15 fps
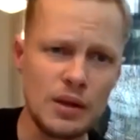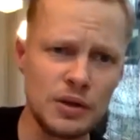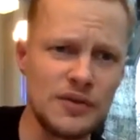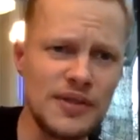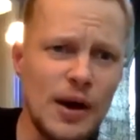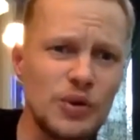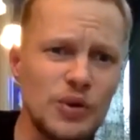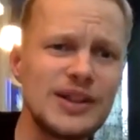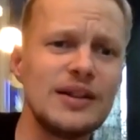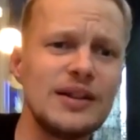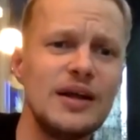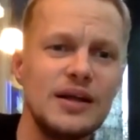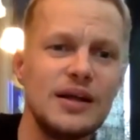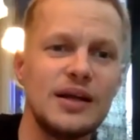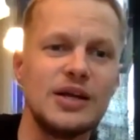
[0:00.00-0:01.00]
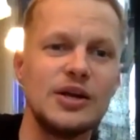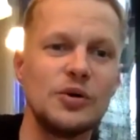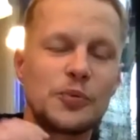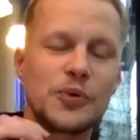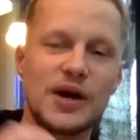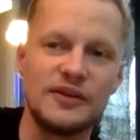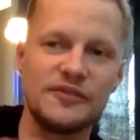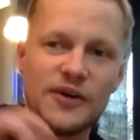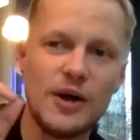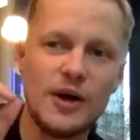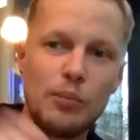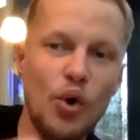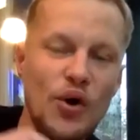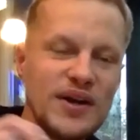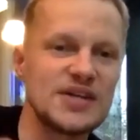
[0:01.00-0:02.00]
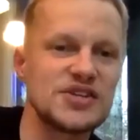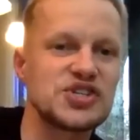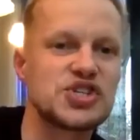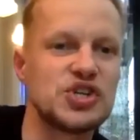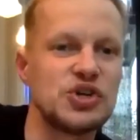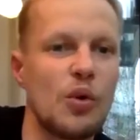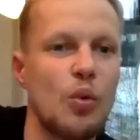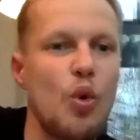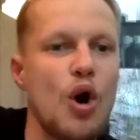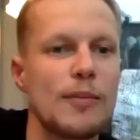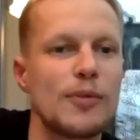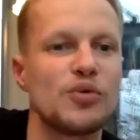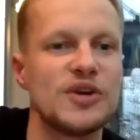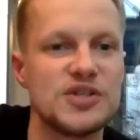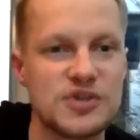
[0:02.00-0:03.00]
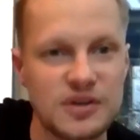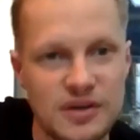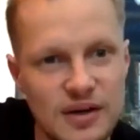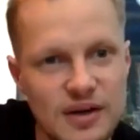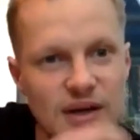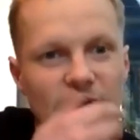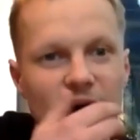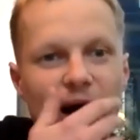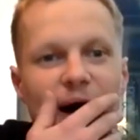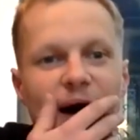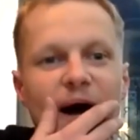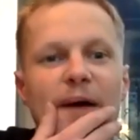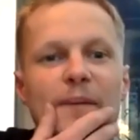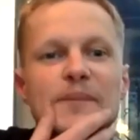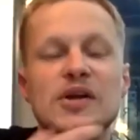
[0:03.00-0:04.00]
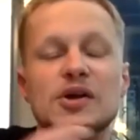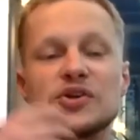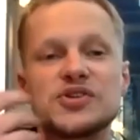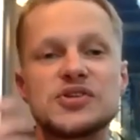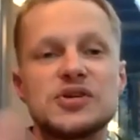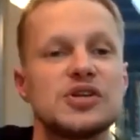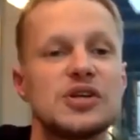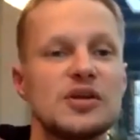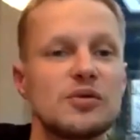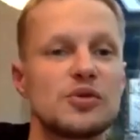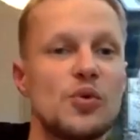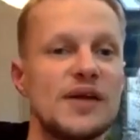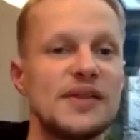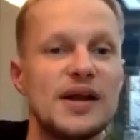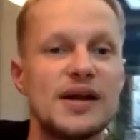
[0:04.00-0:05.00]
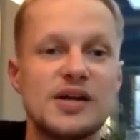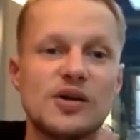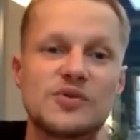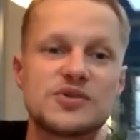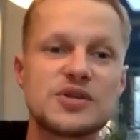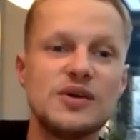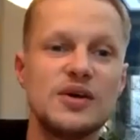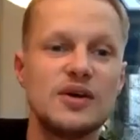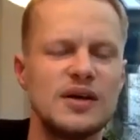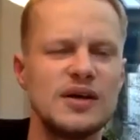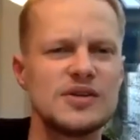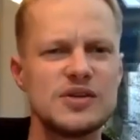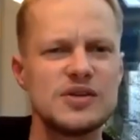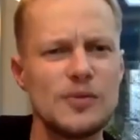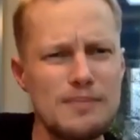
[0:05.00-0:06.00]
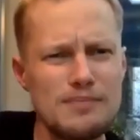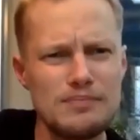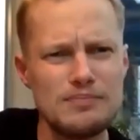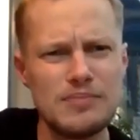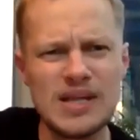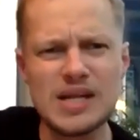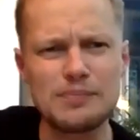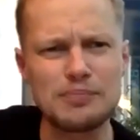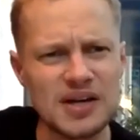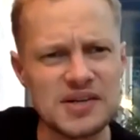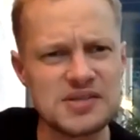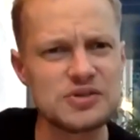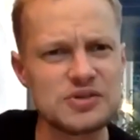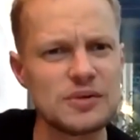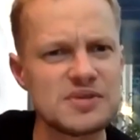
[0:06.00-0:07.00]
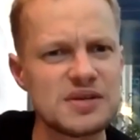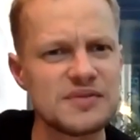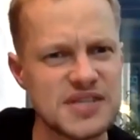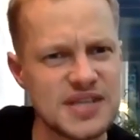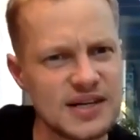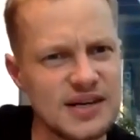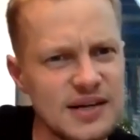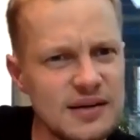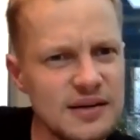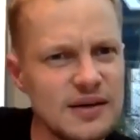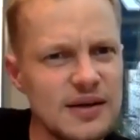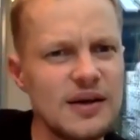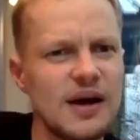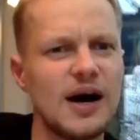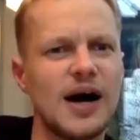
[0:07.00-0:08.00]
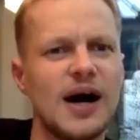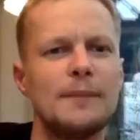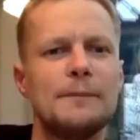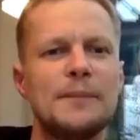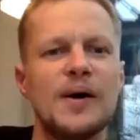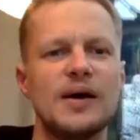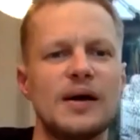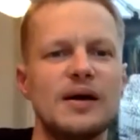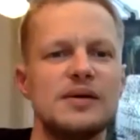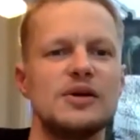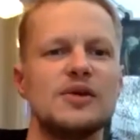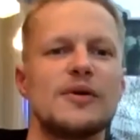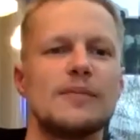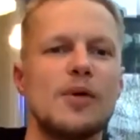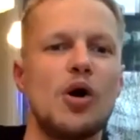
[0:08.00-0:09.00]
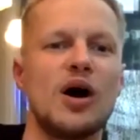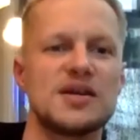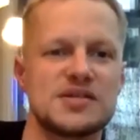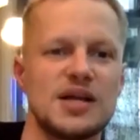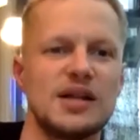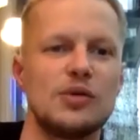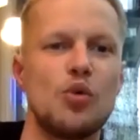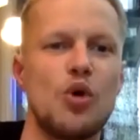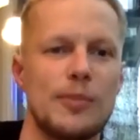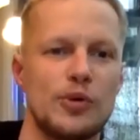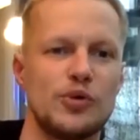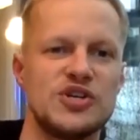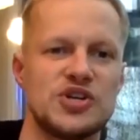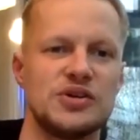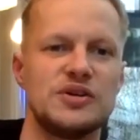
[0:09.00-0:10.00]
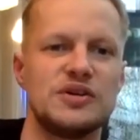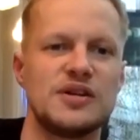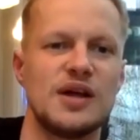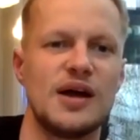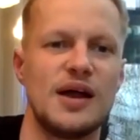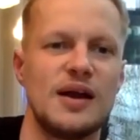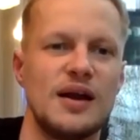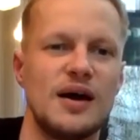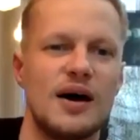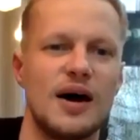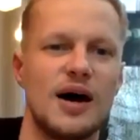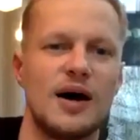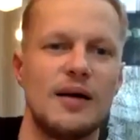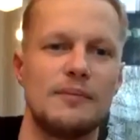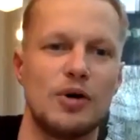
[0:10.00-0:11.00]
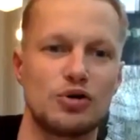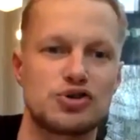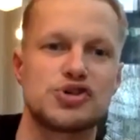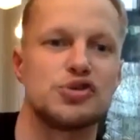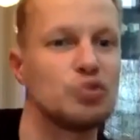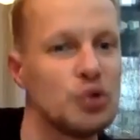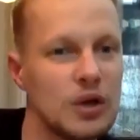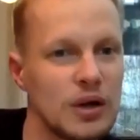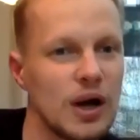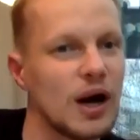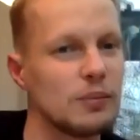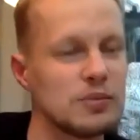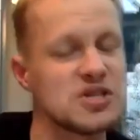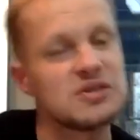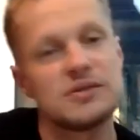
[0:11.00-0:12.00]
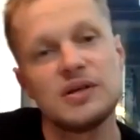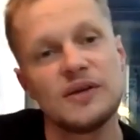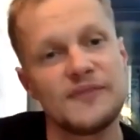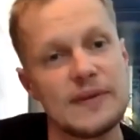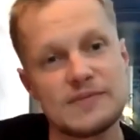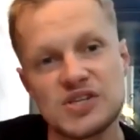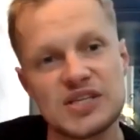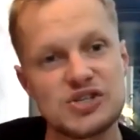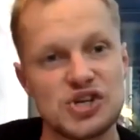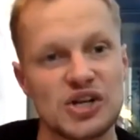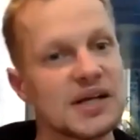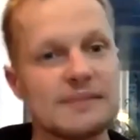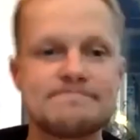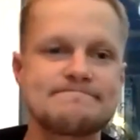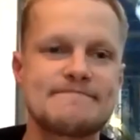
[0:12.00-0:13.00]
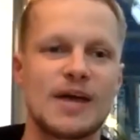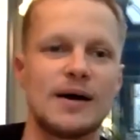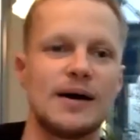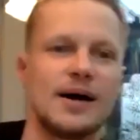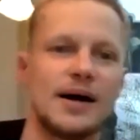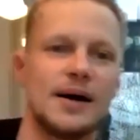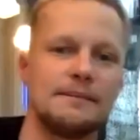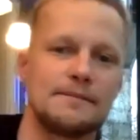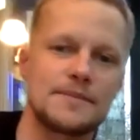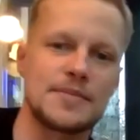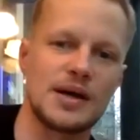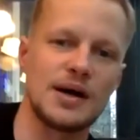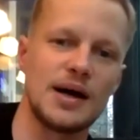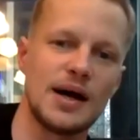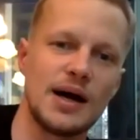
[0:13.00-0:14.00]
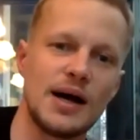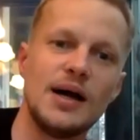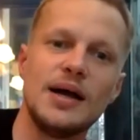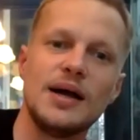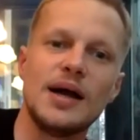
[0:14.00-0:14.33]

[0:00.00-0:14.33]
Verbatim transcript: you know, that would, you know, kind of point us to a warmer region Um, you know, still dealing with a wine that, you know, is, is you know, medium plus in terms of acidity, um, but, uh, you know, from a, a slightly warmer region than um, Anjou, um, which is, you know, famously chilly. Um, uh,